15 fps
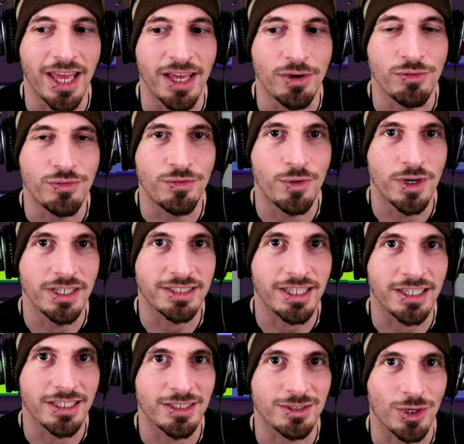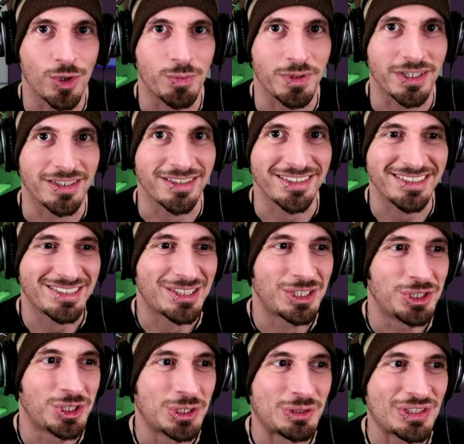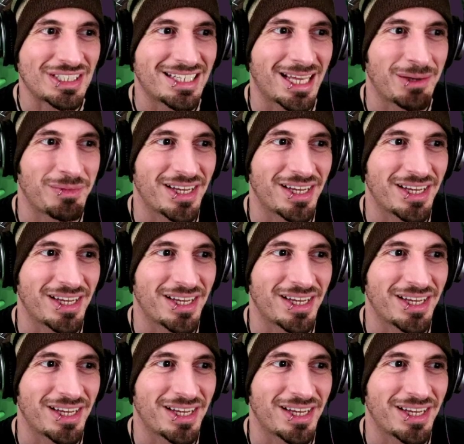everything is open. It's the juicy day,